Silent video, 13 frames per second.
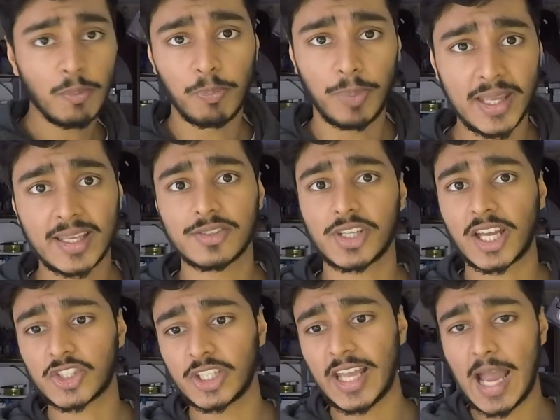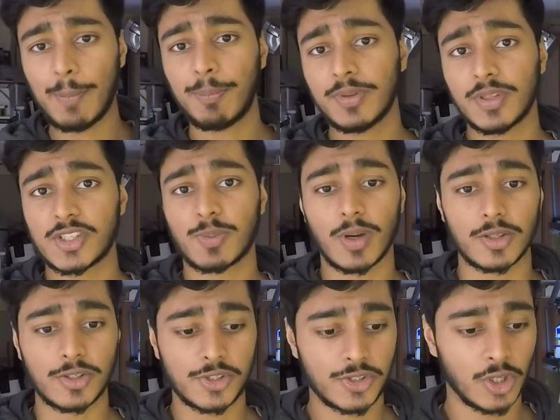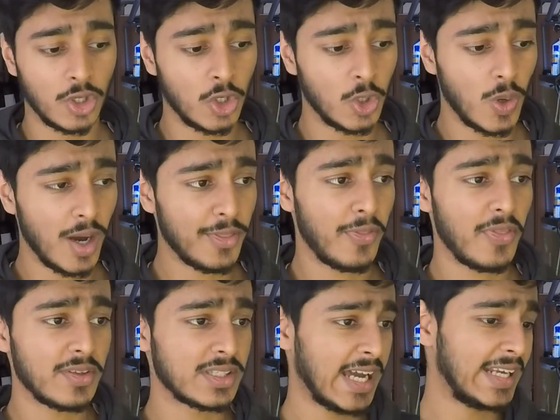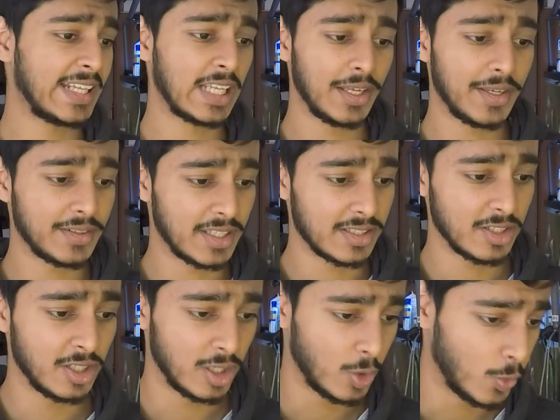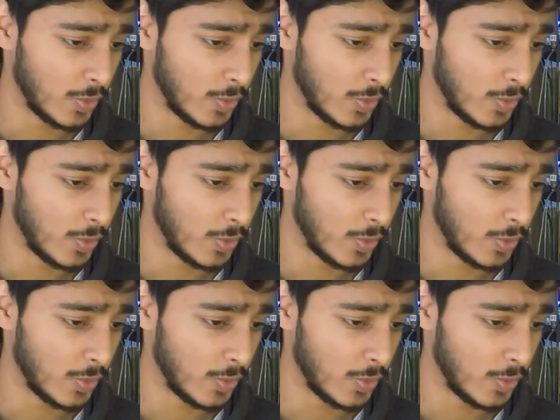big has actually happened this month. So other than the tanning light that, you know, we're